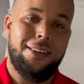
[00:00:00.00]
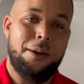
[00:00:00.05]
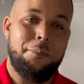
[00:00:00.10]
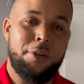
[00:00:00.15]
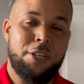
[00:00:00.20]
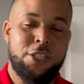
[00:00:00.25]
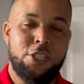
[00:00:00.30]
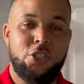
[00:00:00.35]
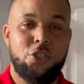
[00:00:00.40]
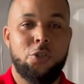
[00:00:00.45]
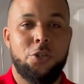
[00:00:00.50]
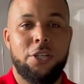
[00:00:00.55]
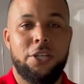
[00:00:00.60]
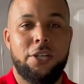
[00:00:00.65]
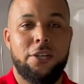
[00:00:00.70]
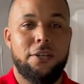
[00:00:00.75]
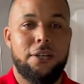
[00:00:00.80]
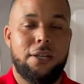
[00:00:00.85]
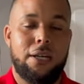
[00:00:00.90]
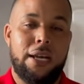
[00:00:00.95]
going to show
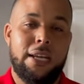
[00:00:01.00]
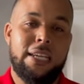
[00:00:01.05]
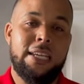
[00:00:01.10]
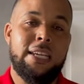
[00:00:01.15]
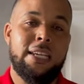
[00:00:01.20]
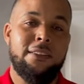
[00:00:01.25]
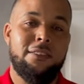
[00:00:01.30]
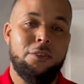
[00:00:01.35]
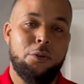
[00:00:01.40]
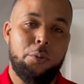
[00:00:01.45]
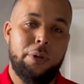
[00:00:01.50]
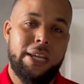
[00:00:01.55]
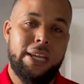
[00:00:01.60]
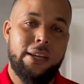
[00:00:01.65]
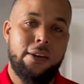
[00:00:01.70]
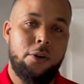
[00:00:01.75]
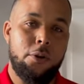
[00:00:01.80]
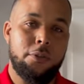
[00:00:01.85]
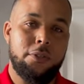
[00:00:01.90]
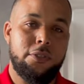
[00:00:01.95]
you an easy way
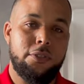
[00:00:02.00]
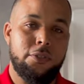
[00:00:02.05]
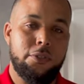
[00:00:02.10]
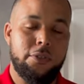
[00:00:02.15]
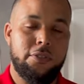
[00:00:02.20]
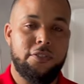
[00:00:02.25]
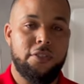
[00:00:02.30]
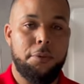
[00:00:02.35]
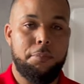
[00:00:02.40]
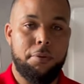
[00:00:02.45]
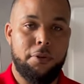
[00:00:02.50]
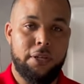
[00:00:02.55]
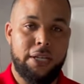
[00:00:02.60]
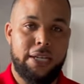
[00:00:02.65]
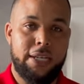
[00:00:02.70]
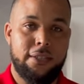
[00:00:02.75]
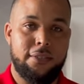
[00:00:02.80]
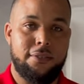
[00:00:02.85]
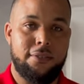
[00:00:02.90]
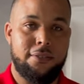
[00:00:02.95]
how to
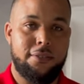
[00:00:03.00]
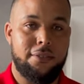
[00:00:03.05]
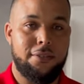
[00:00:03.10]
separate